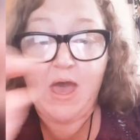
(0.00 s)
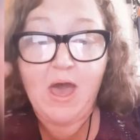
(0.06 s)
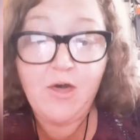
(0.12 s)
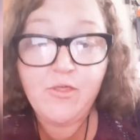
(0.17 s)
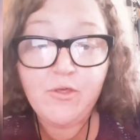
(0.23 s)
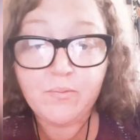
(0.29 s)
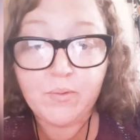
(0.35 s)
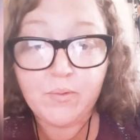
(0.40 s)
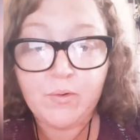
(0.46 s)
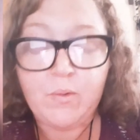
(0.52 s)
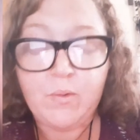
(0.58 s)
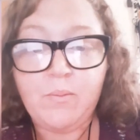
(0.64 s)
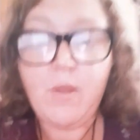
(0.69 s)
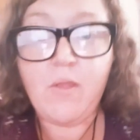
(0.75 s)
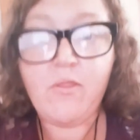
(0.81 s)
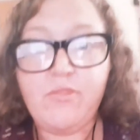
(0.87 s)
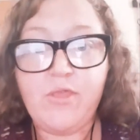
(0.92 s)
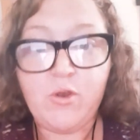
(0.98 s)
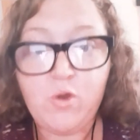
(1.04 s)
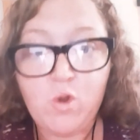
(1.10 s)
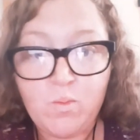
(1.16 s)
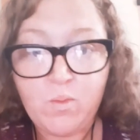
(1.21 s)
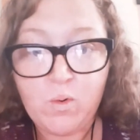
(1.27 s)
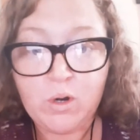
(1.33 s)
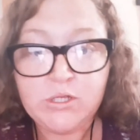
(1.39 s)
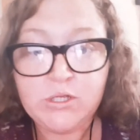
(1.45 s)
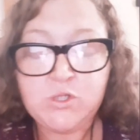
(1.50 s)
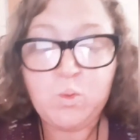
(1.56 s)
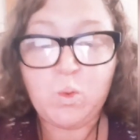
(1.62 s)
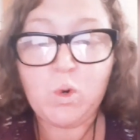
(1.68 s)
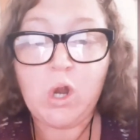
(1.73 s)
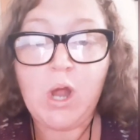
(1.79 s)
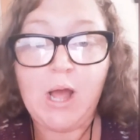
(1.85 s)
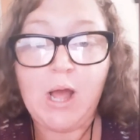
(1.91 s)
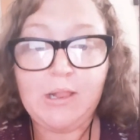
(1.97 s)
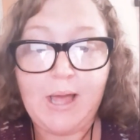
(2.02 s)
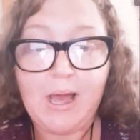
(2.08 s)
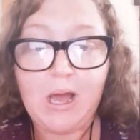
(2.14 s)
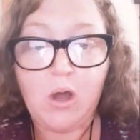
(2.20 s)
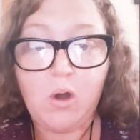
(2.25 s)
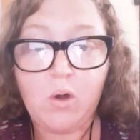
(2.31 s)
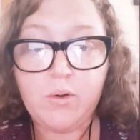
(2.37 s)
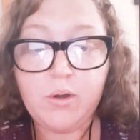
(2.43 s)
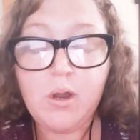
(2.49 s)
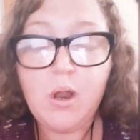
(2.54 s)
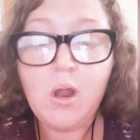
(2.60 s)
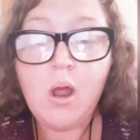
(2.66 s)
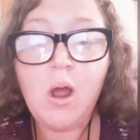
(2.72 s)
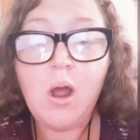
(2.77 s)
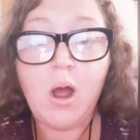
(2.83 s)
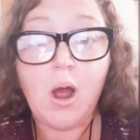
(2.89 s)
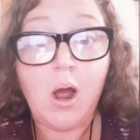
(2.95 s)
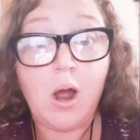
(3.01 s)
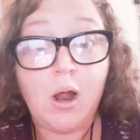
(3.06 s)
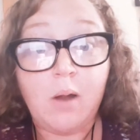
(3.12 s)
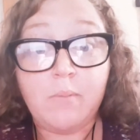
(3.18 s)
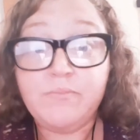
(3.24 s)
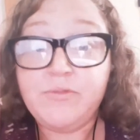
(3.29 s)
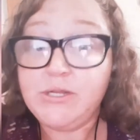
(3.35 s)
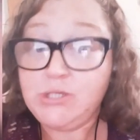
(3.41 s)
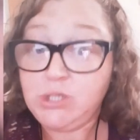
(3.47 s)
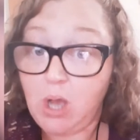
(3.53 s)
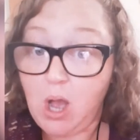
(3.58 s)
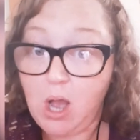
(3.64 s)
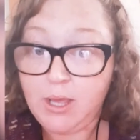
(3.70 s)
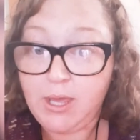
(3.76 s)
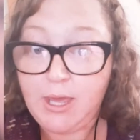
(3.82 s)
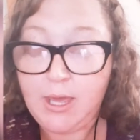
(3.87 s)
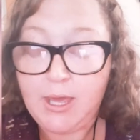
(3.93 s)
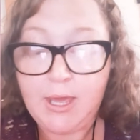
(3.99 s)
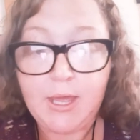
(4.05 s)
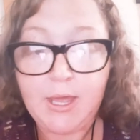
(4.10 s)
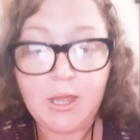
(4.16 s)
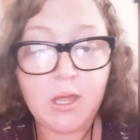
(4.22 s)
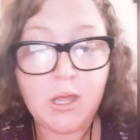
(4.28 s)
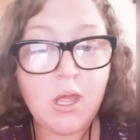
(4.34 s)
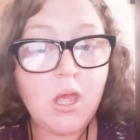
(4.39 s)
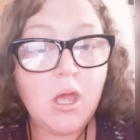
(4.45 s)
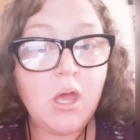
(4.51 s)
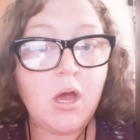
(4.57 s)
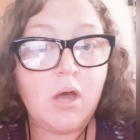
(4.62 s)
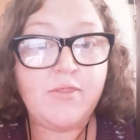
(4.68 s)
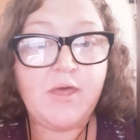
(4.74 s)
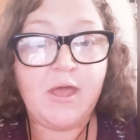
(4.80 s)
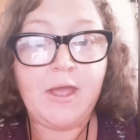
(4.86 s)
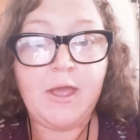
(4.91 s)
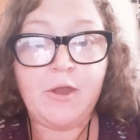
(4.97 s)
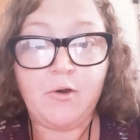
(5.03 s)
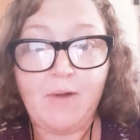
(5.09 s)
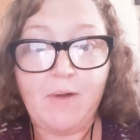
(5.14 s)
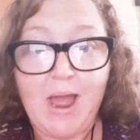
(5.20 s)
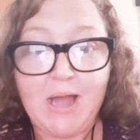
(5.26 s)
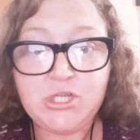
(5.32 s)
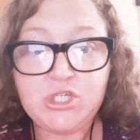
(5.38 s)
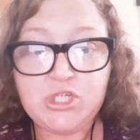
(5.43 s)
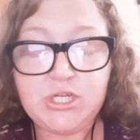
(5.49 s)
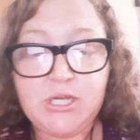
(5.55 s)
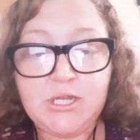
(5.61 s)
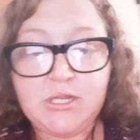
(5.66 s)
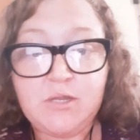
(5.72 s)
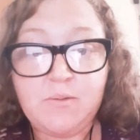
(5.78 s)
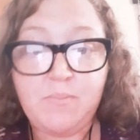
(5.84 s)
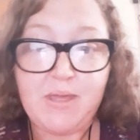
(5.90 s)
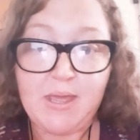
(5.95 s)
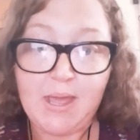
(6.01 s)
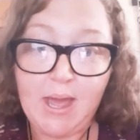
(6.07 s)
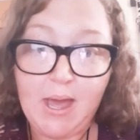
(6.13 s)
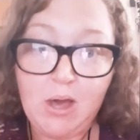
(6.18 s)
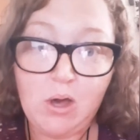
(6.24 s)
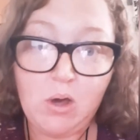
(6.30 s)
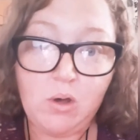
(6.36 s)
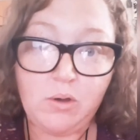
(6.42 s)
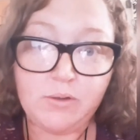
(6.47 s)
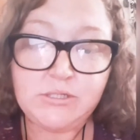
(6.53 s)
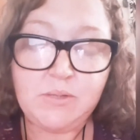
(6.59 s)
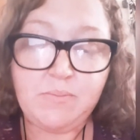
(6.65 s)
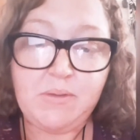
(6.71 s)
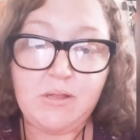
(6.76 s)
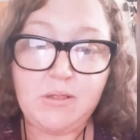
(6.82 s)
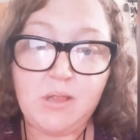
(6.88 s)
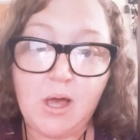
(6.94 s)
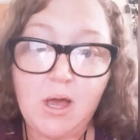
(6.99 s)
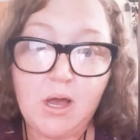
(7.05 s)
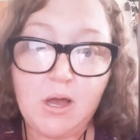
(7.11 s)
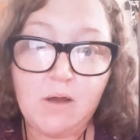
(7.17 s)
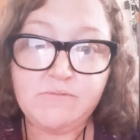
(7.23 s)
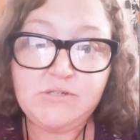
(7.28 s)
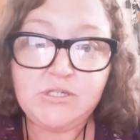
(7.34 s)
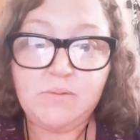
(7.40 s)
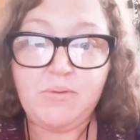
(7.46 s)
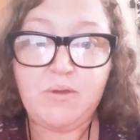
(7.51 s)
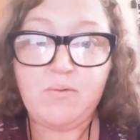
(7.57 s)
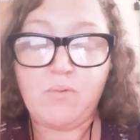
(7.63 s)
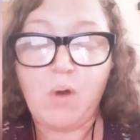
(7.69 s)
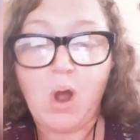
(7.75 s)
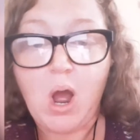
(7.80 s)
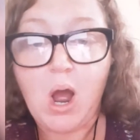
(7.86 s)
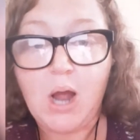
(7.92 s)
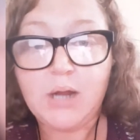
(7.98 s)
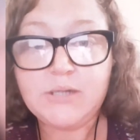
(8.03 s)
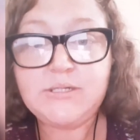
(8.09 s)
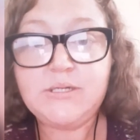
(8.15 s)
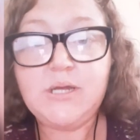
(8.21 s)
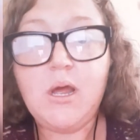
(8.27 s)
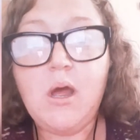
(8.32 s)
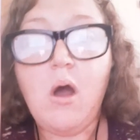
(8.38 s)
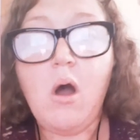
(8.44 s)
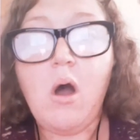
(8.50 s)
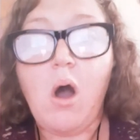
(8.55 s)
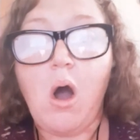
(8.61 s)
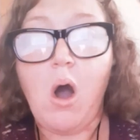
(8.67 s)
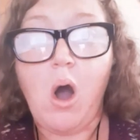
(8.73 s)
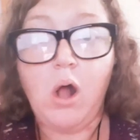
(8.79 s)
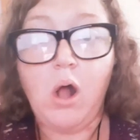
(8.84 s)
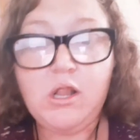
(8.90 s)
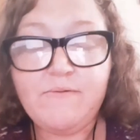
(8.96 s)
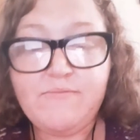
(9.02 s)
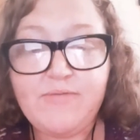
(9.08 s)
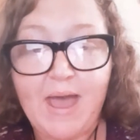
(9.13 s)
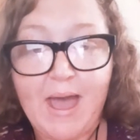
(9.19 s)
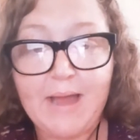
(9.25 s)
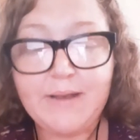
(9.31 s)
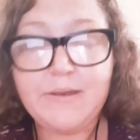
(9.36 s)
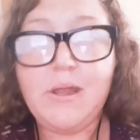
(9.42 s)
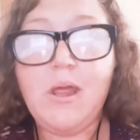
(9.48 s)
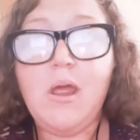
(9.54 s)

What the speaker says: other room, the newborns were allowed the talking, the interaction, to be held, to be loved, to be rocked, all of that.